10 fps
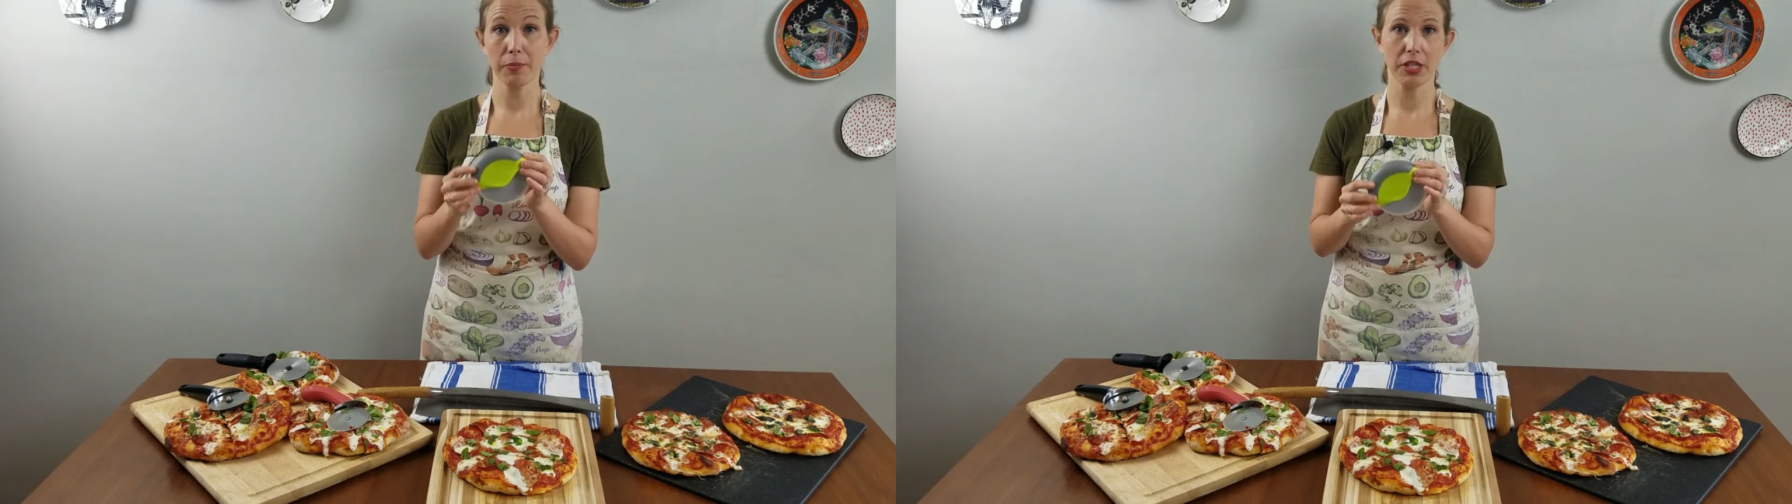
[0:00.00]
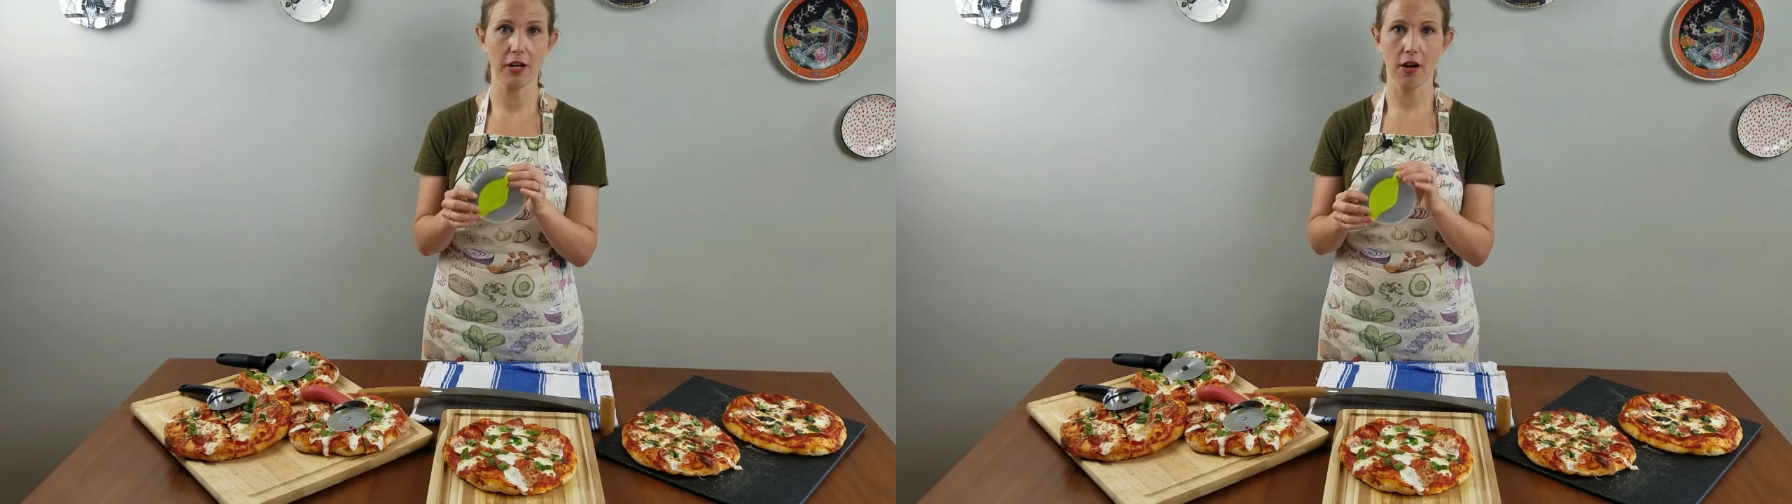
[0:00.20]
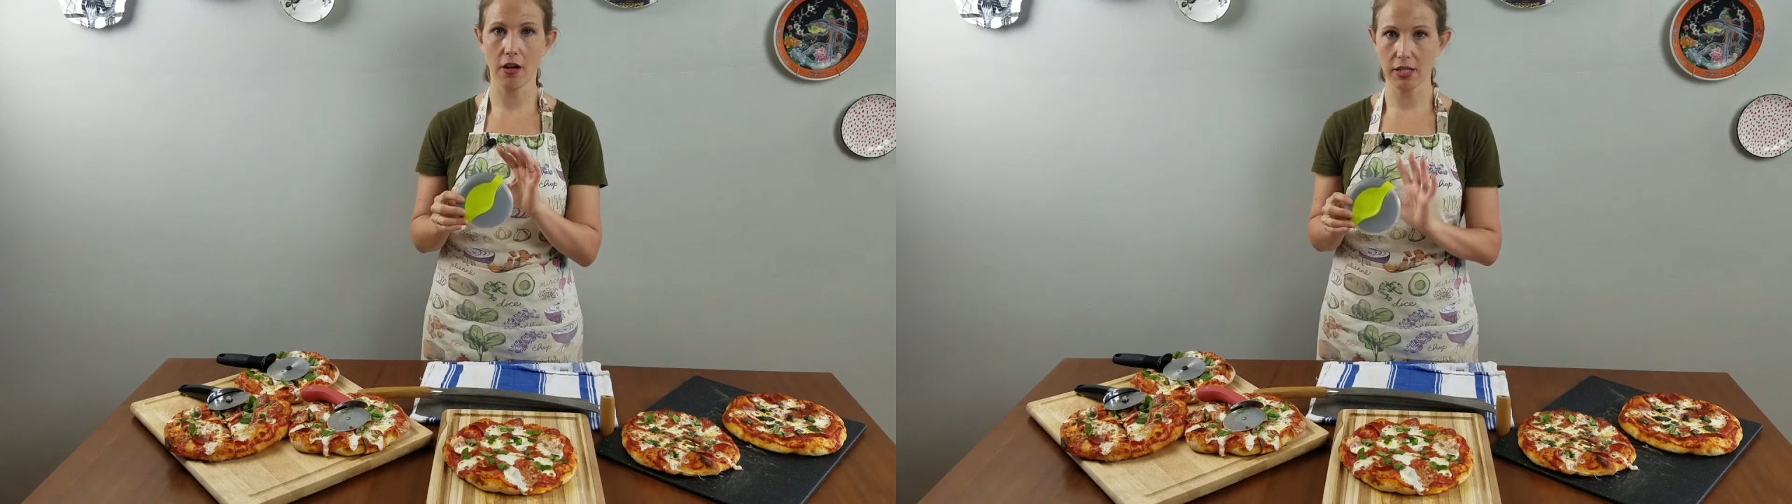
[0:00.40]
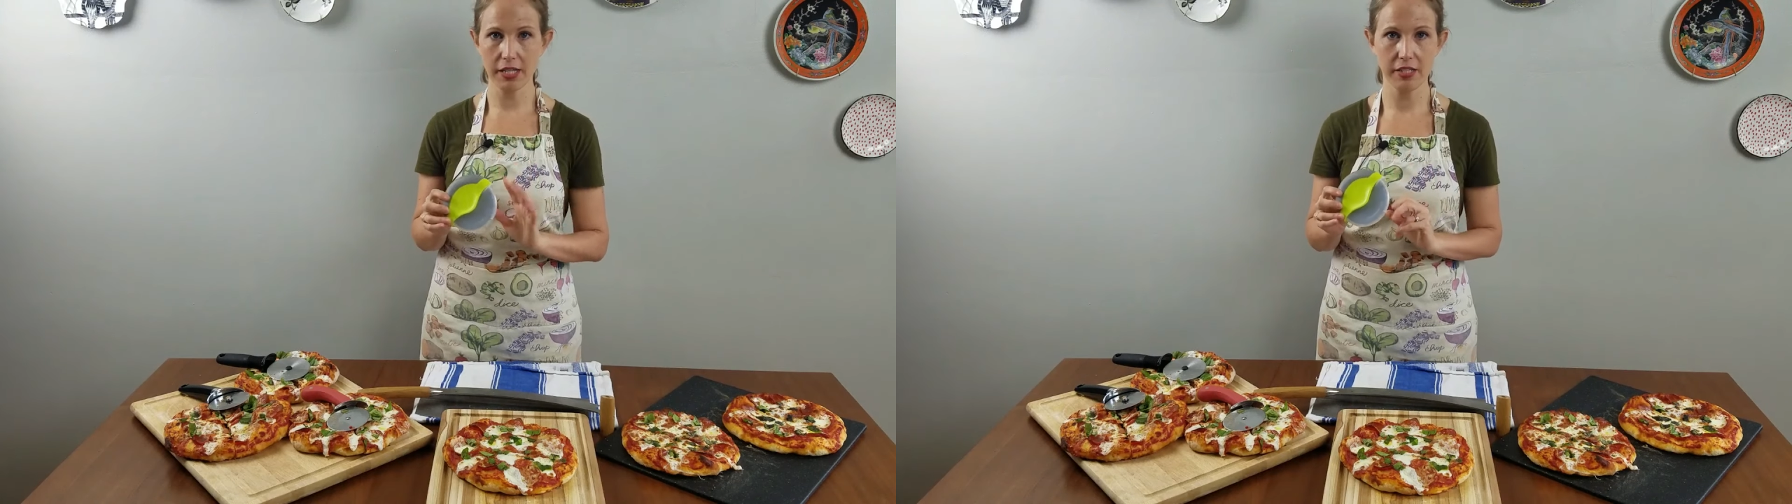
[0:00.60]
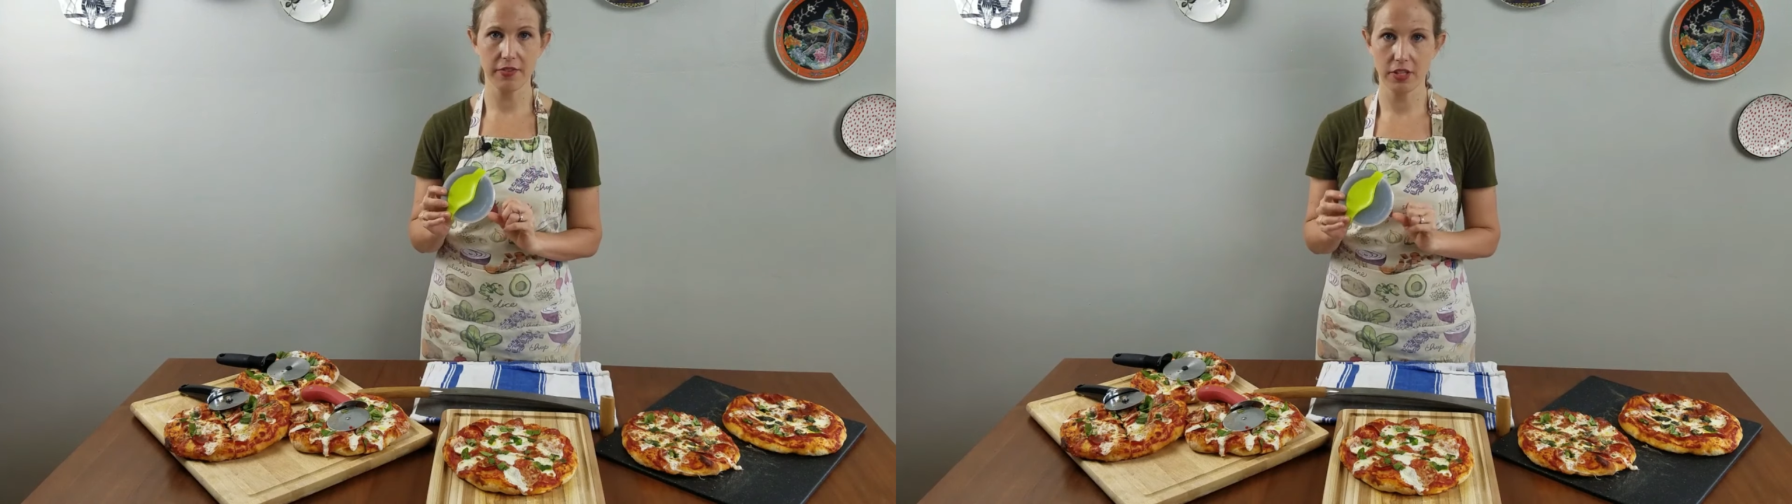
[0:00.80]
but there are all
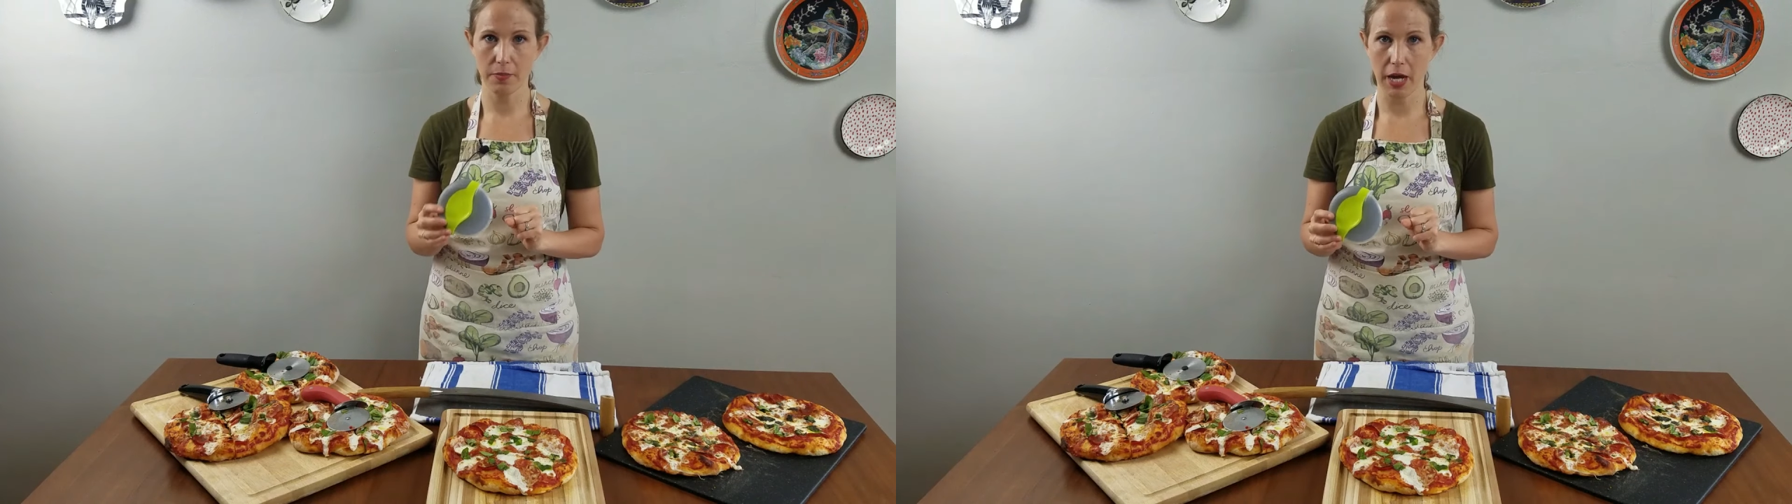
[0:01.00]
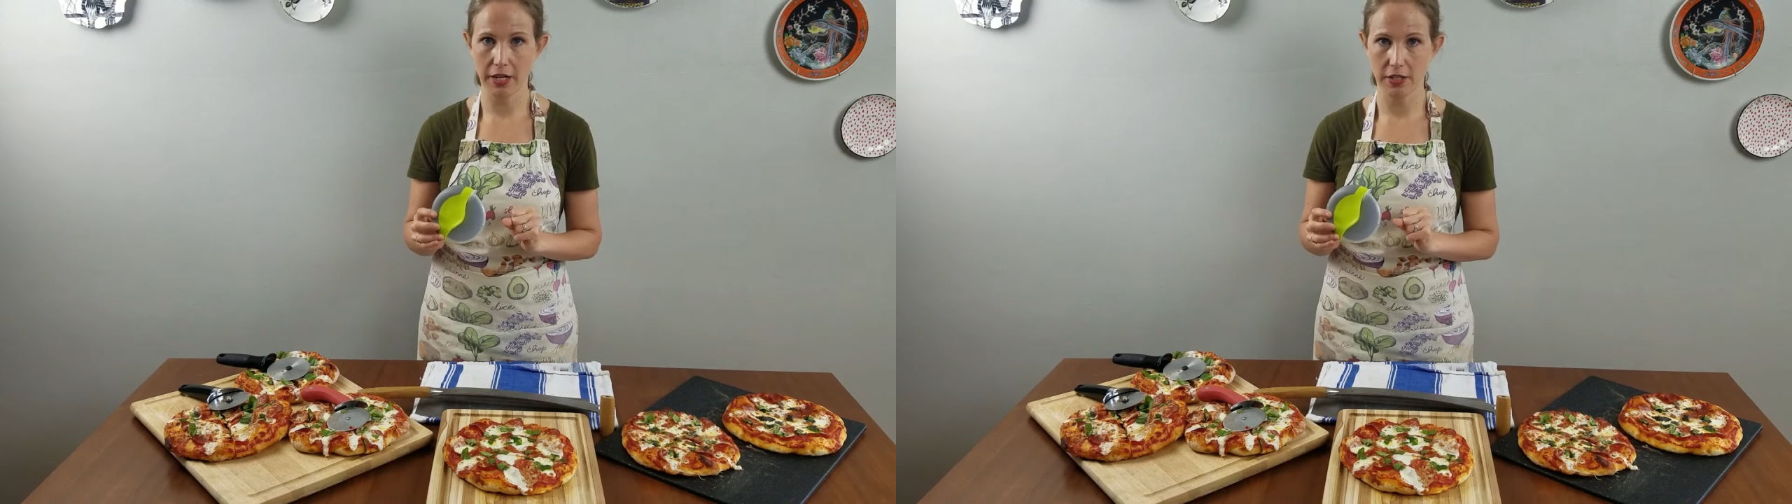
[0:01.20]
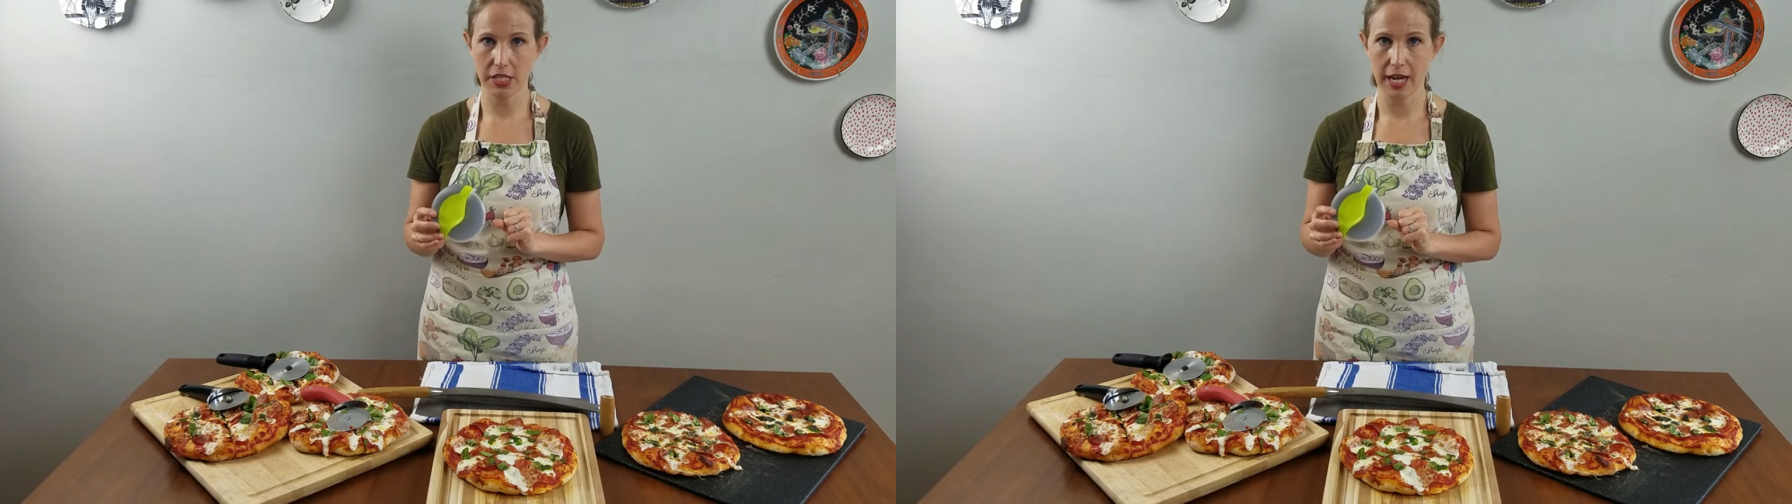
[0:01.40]
kinds of other models